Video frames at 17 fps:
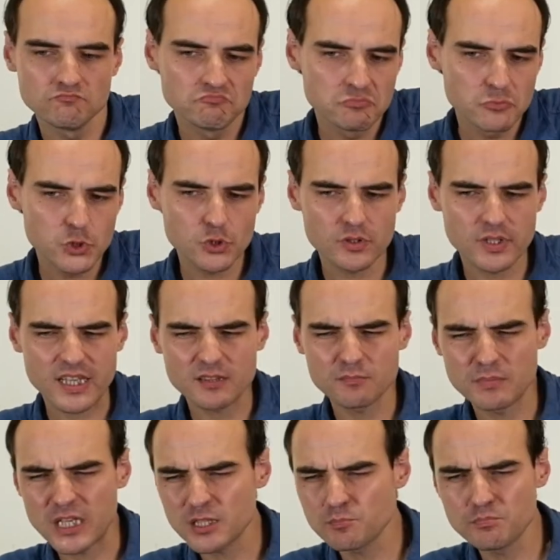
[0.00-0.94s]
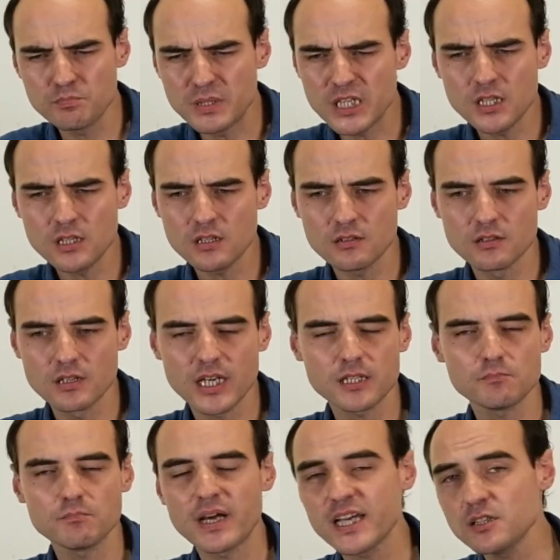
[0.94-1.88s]
So that
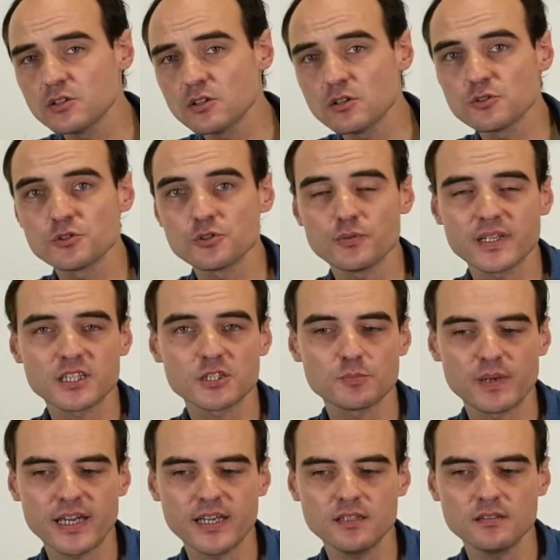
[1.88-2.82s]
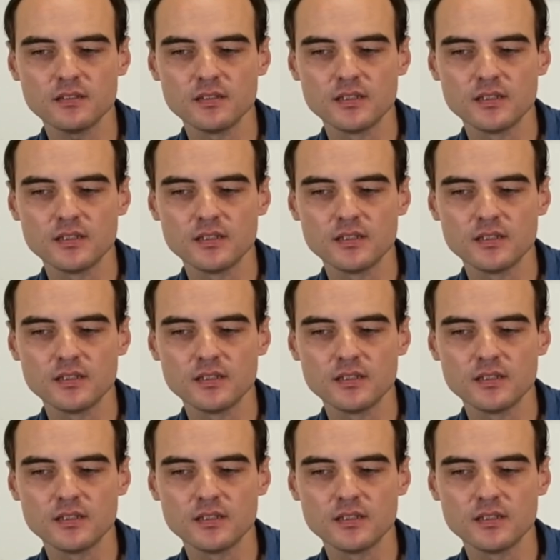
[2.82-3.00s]
might also explain.